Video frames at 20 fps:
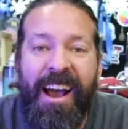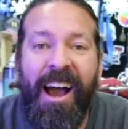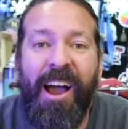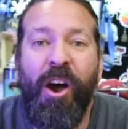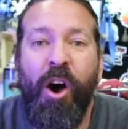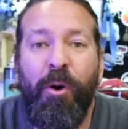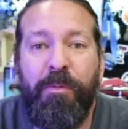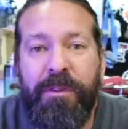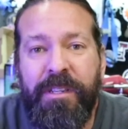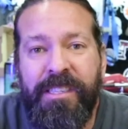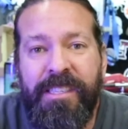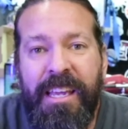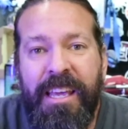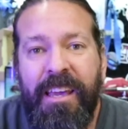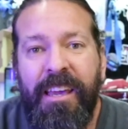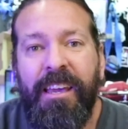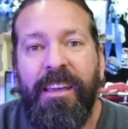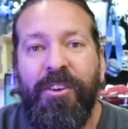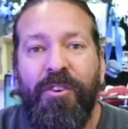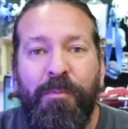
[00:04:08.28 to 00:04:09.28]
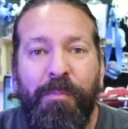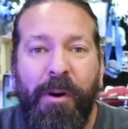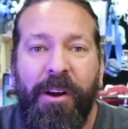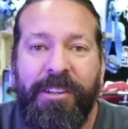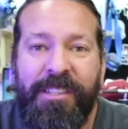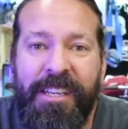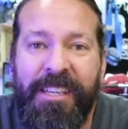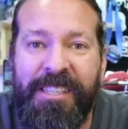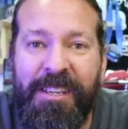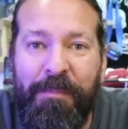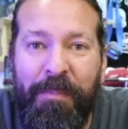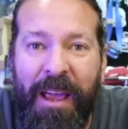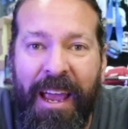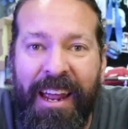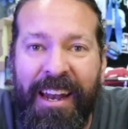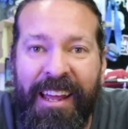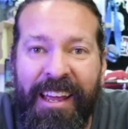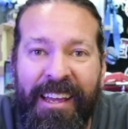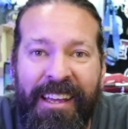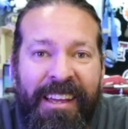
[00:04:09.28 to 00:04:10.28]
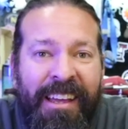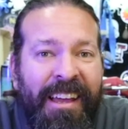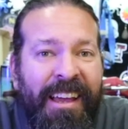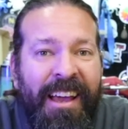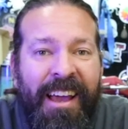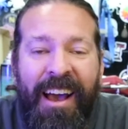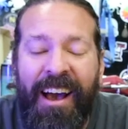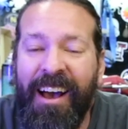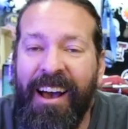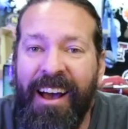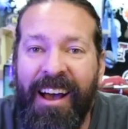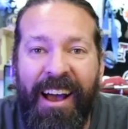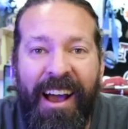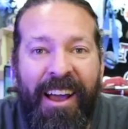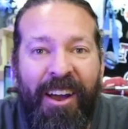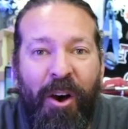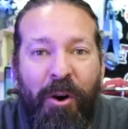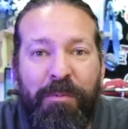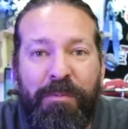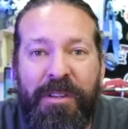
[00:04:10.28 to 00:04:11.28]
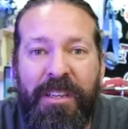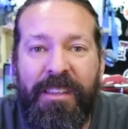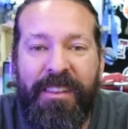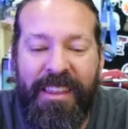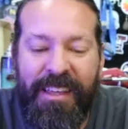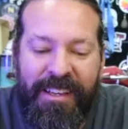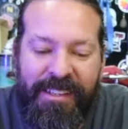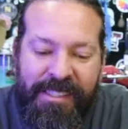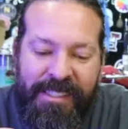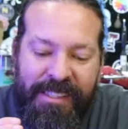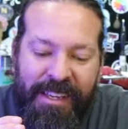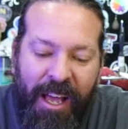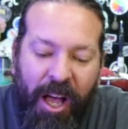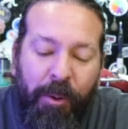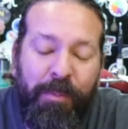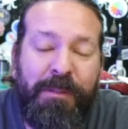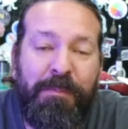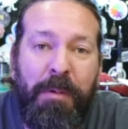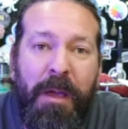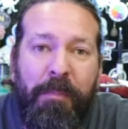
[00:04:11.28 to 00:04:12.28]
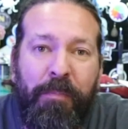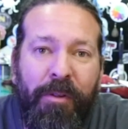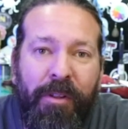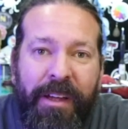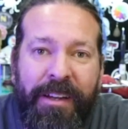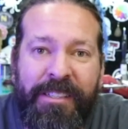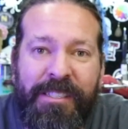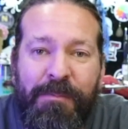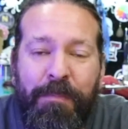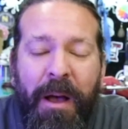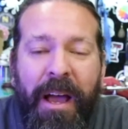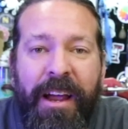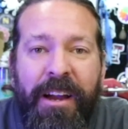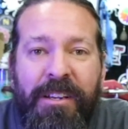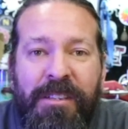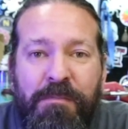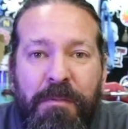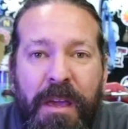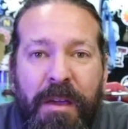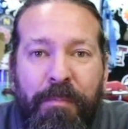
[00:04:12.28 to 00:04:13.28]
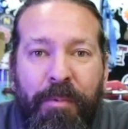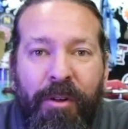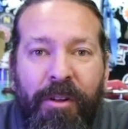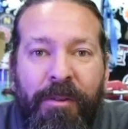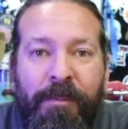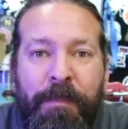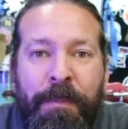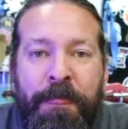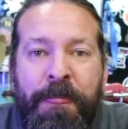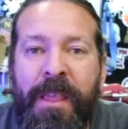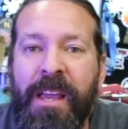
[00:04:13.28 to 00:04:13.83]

I hope to see you participating. Uh, I hope that this helps people and inspires people.